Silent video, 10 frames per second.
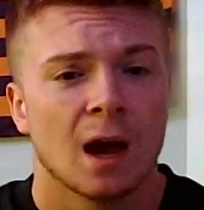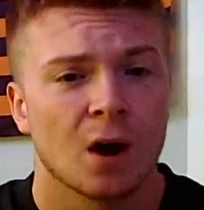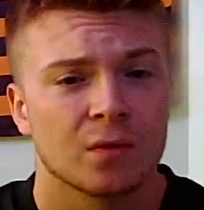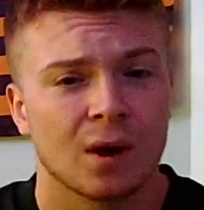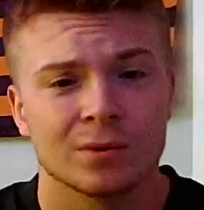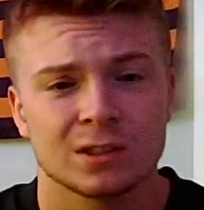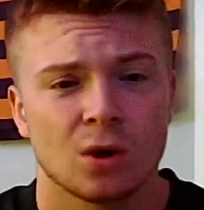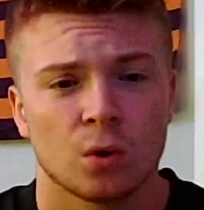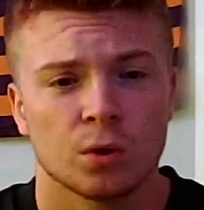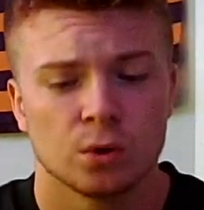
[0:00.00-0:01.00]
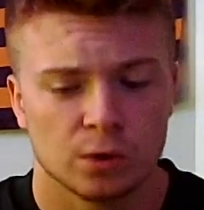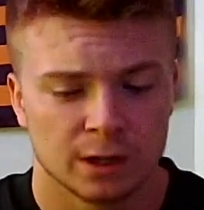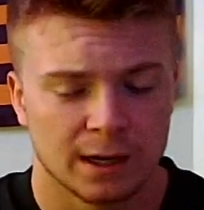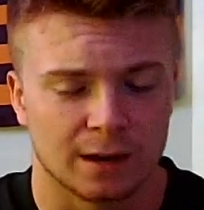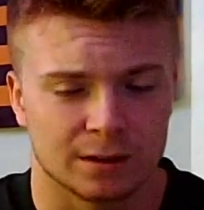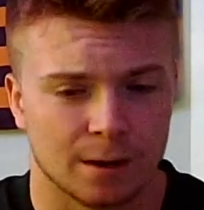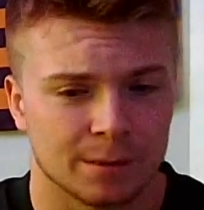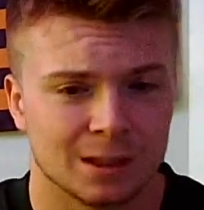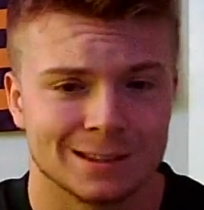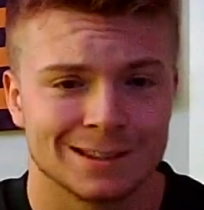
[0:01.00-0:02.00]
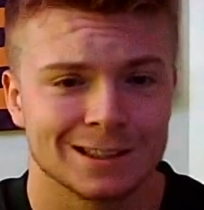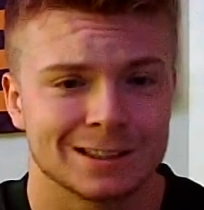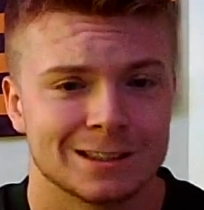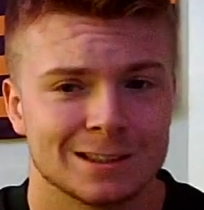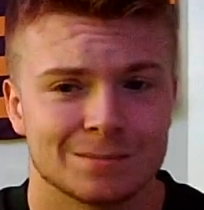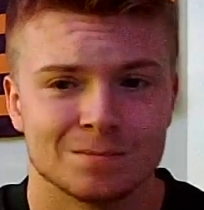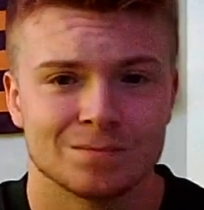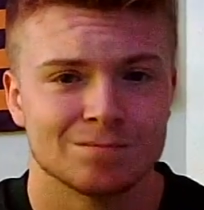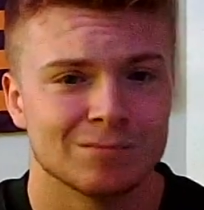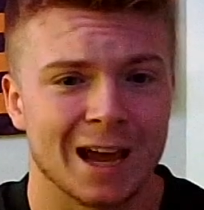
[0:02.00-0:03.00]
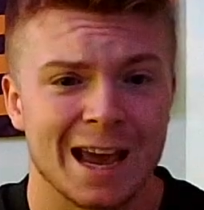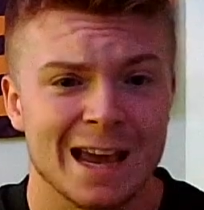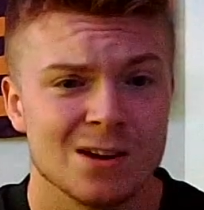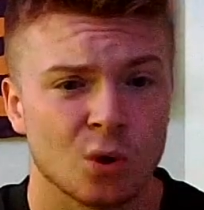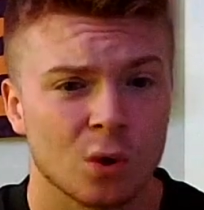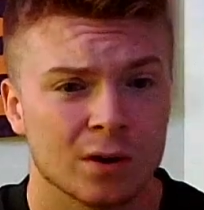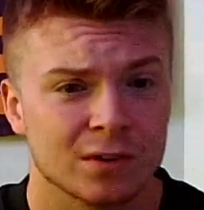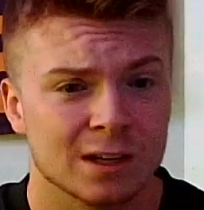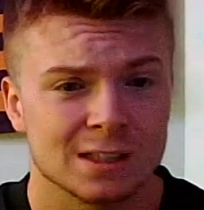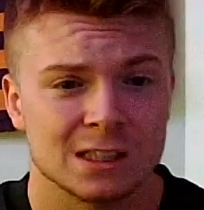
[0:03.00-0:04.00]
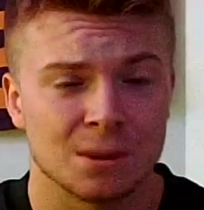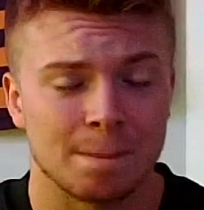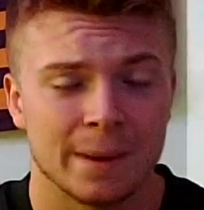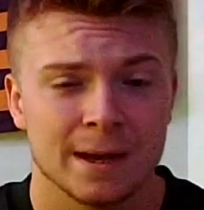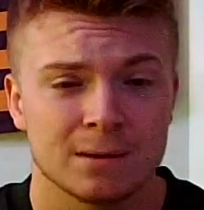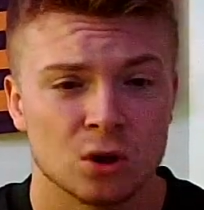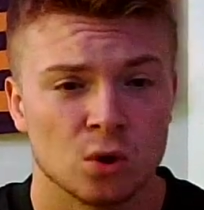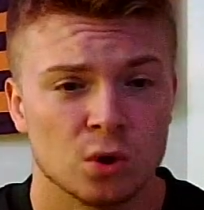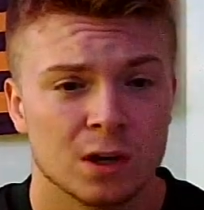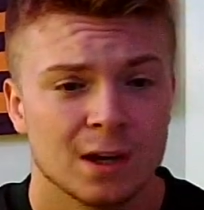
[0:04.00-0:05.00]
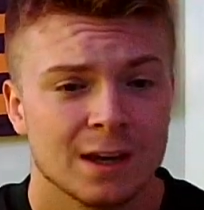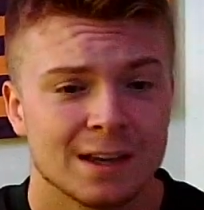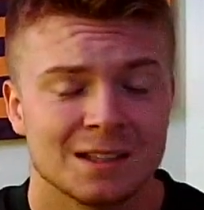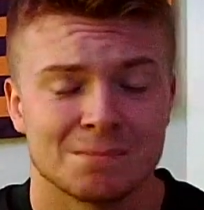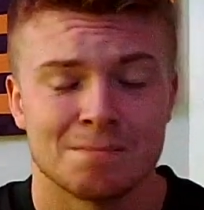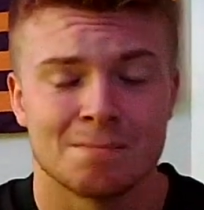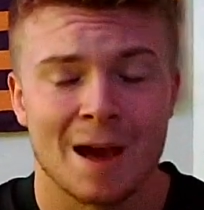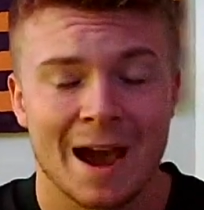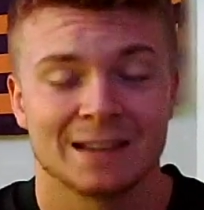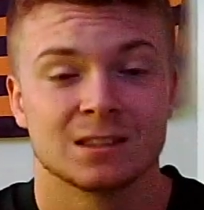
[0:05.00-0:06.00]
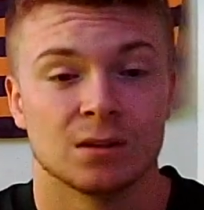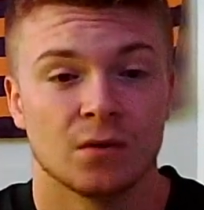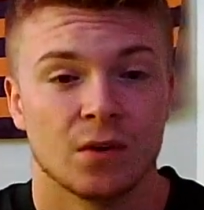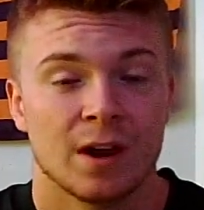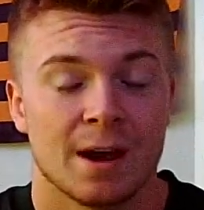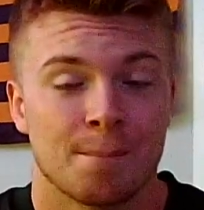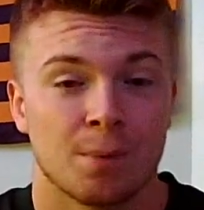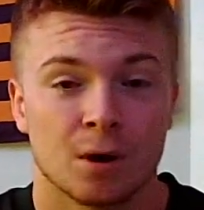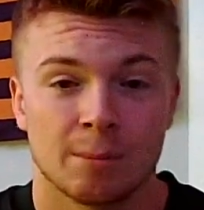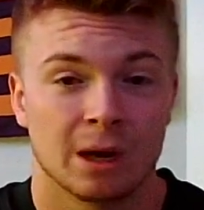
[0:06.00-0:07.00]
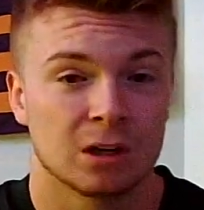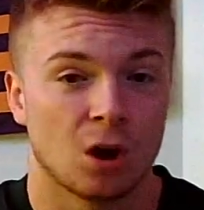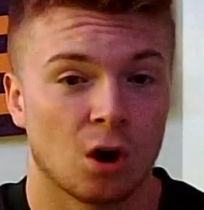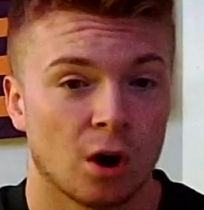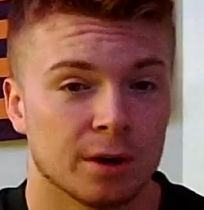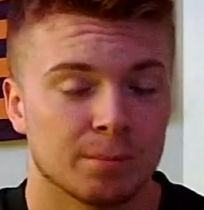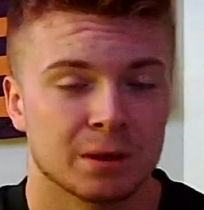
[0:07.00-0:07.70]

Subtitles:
However, I want to see Ole Udah get out there. I mean, he's 6'8 or whatever he is. He's a big dude. He's massive. Put him at guard.